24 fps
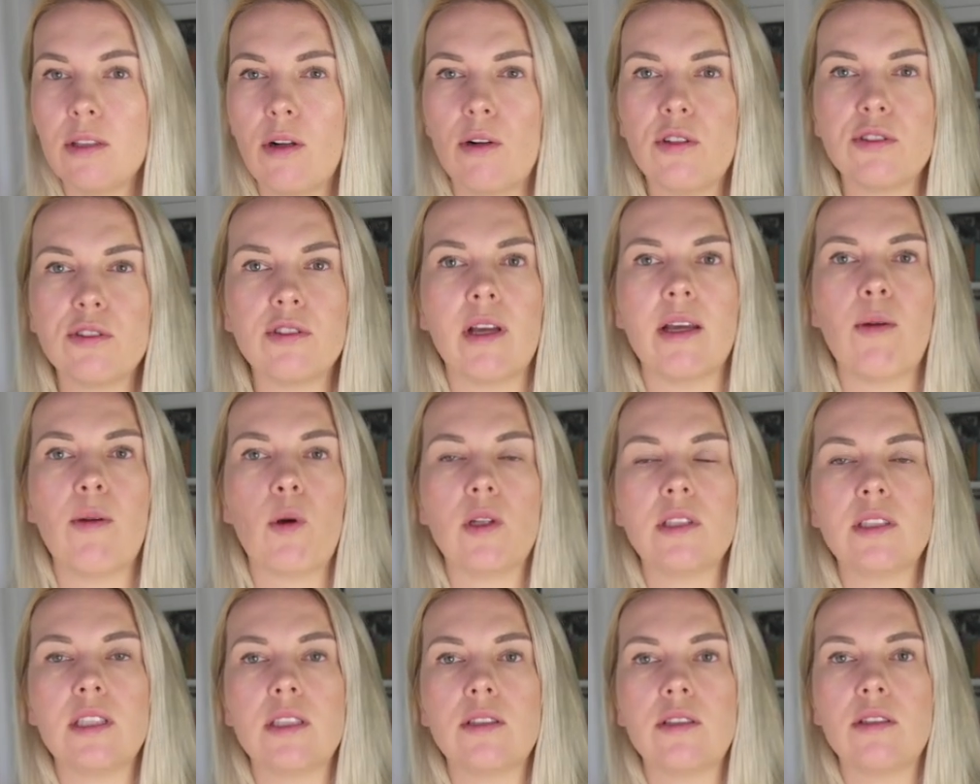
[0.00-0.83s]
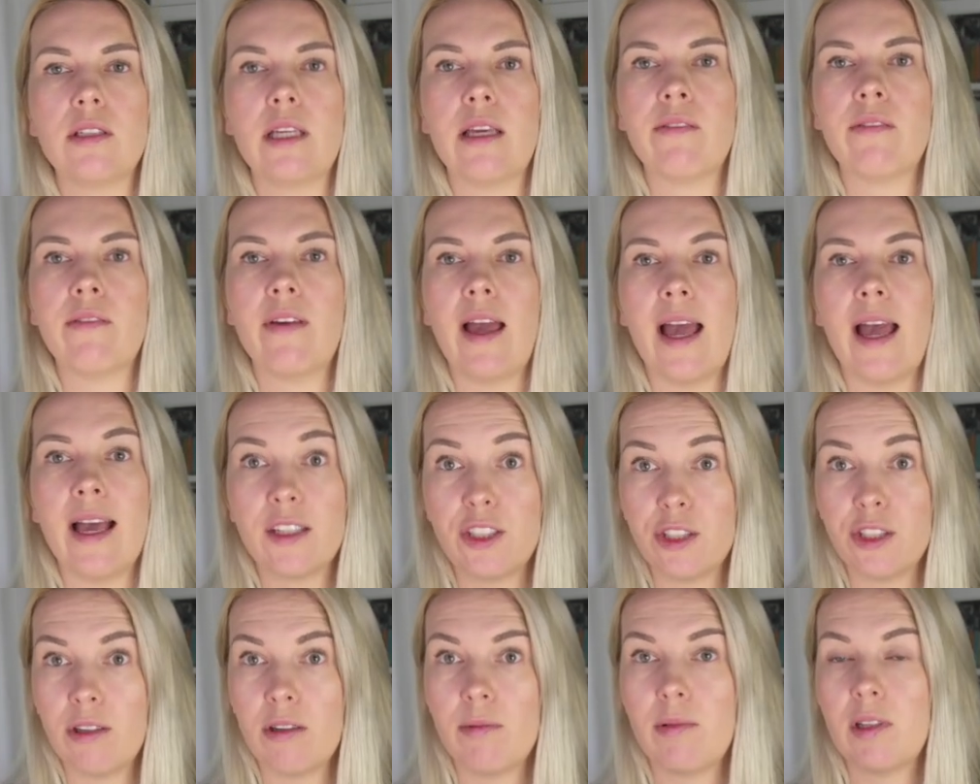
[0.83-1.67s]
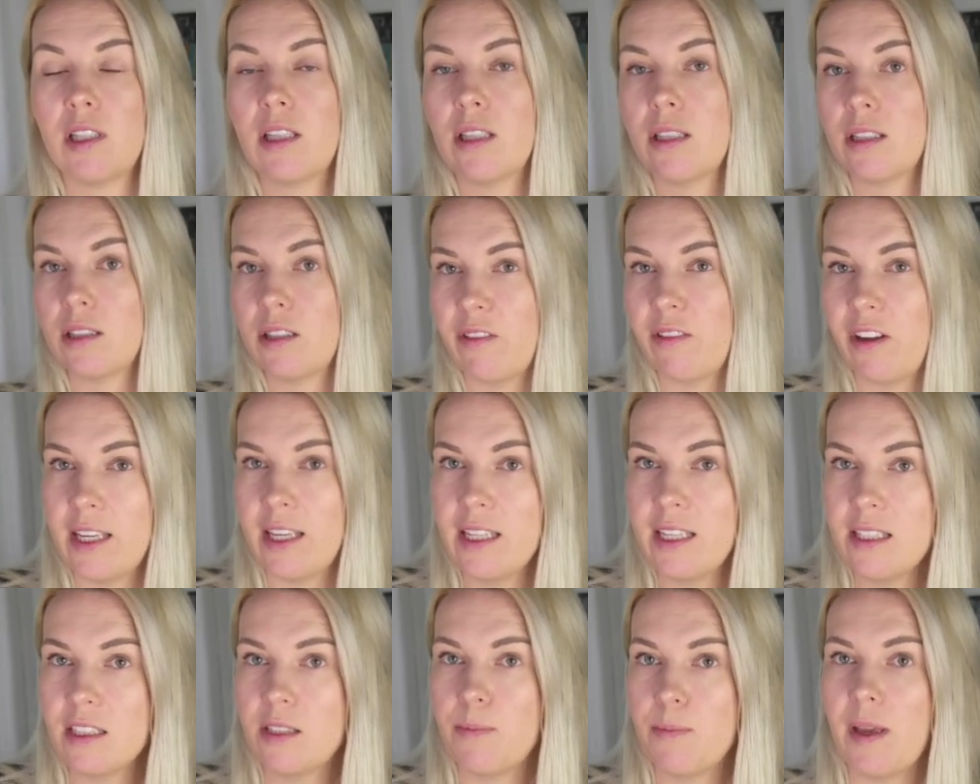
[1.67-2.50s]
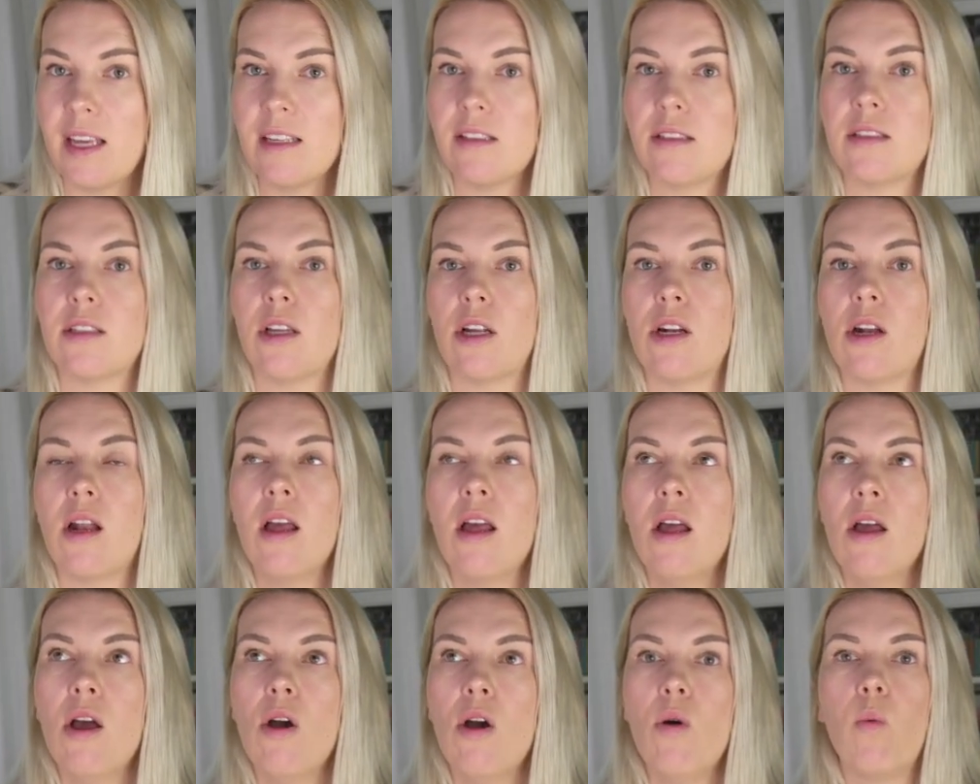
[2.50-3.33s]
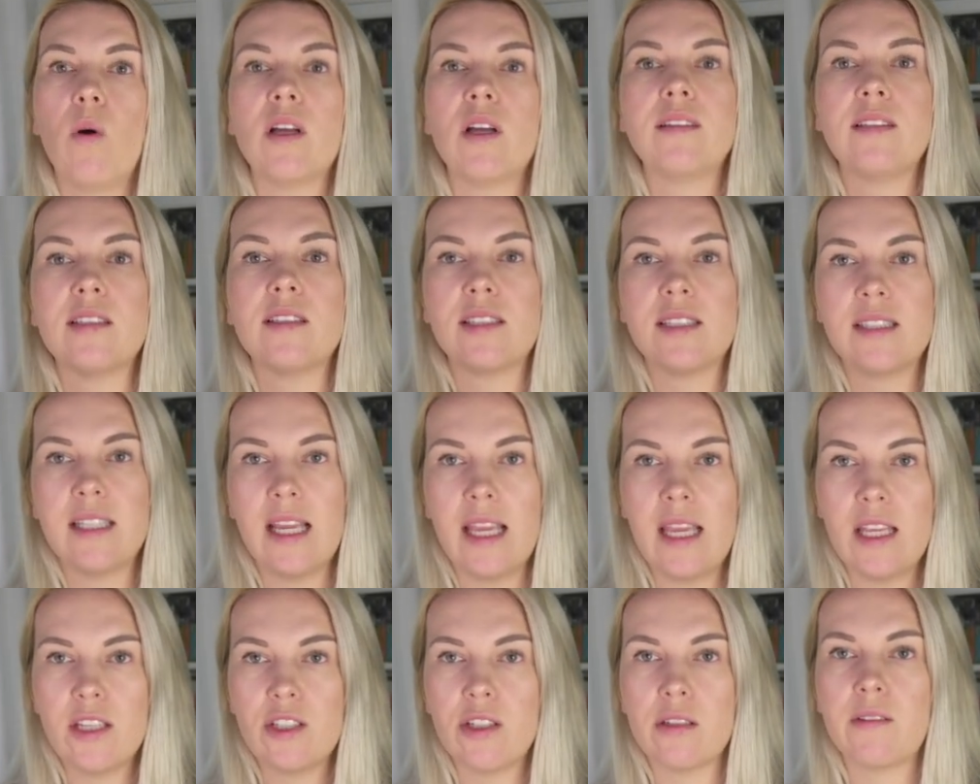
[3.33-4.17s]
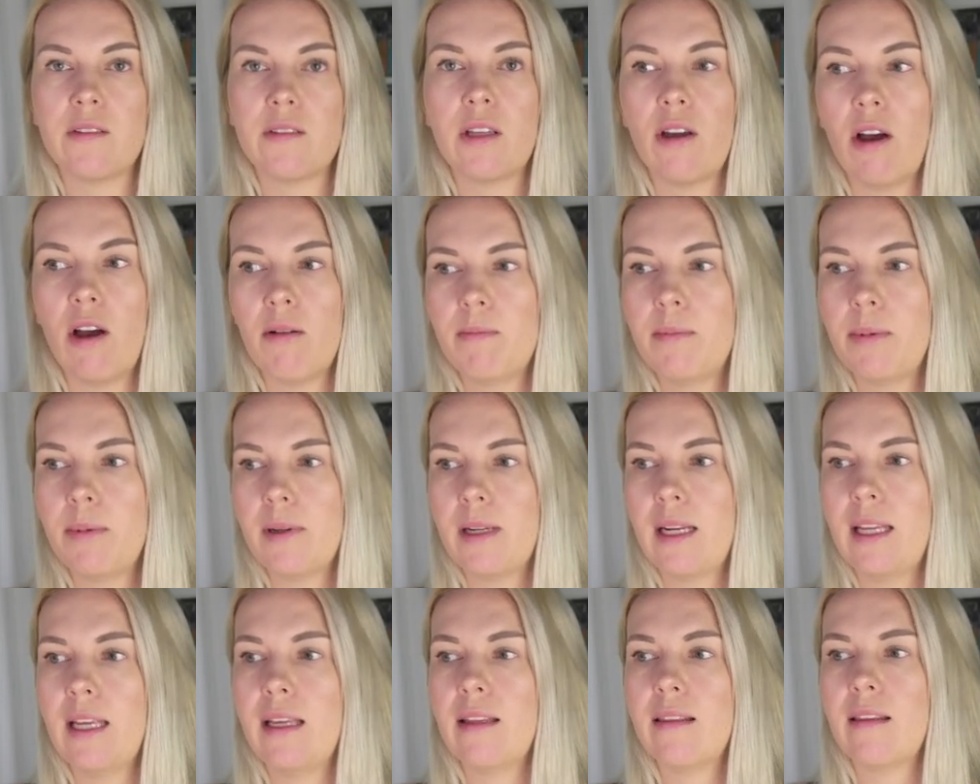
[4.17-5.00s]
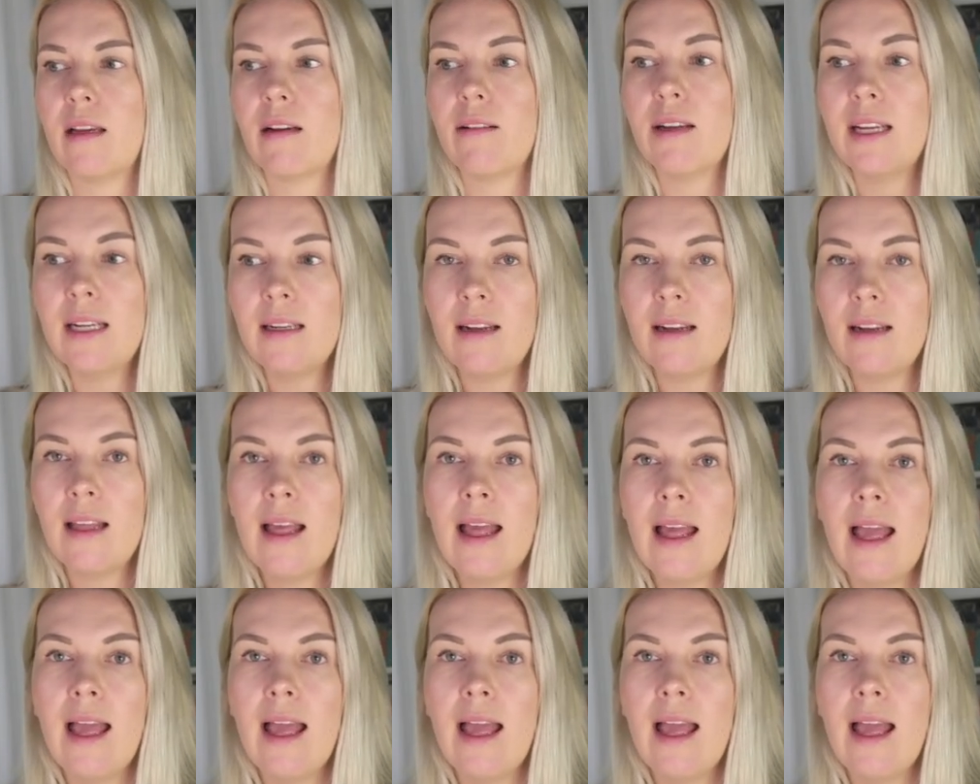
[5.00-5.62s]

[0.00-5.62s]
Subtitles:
Also, I wanted to give actionable advice based on what the stage of the company they're in.